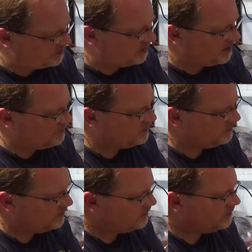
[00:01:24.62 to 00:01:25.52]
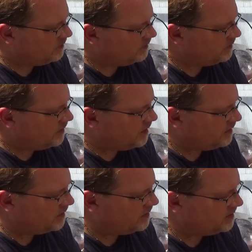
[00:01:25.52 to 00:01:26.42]
climate
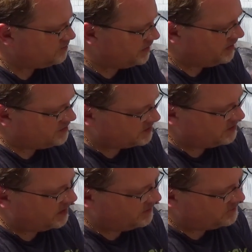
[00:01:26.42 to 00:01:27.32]
that these plants just love.